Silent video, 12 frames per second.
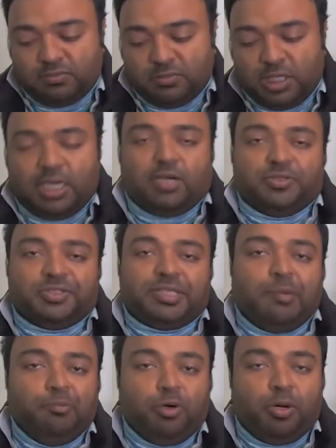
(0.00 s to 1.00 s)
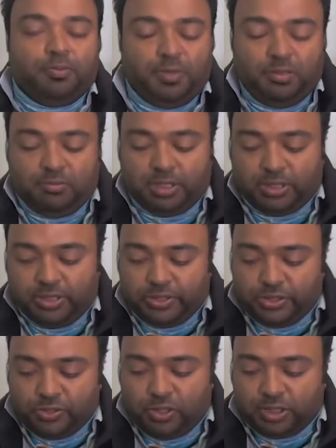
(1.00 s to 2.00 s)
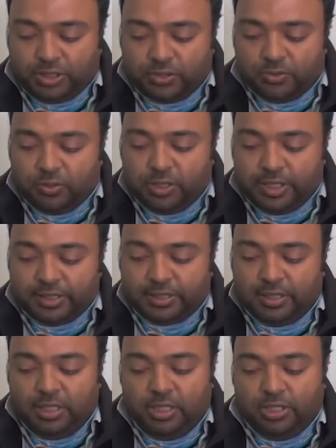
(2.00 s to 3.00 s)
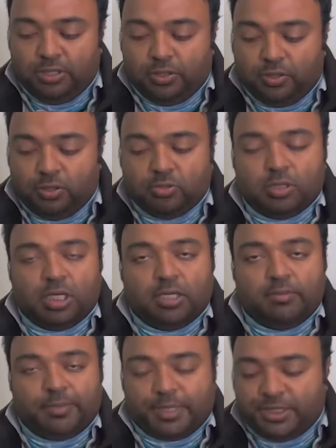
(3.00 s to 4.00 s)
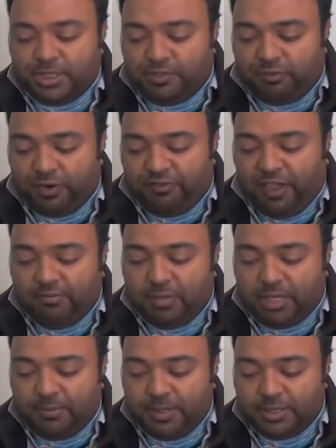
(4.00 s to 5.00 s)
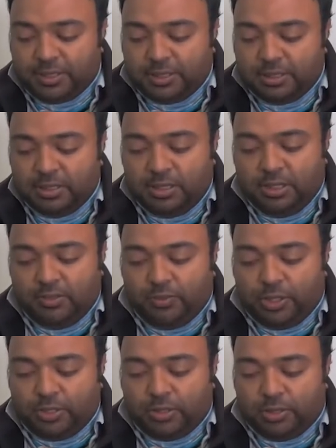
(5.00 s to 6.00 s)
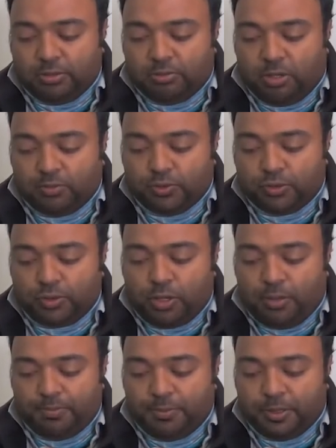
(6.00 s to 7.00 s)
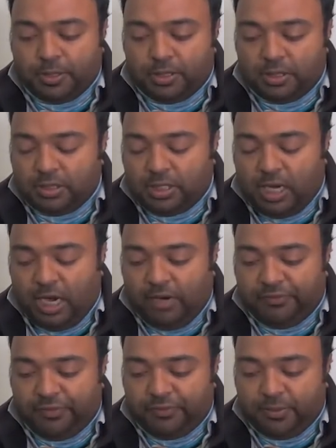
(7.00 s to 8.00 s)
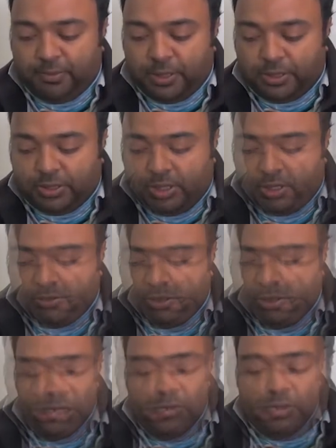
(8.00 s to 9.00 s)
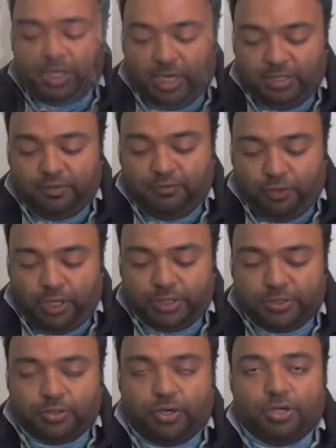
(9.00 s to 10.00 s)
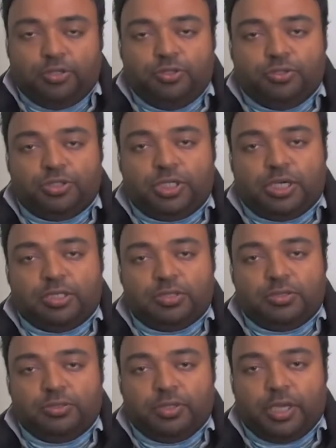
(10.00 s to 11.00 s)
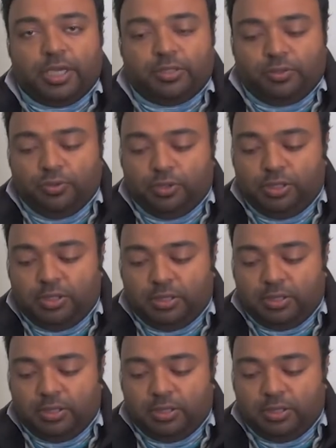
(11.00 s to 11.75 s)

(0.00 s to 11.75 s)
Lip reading: allows some cropping, but it's not as good as Prasheen's 45 megapixel, where you can almost crop half of the picture out. With the 100-400 on, you struggle to get good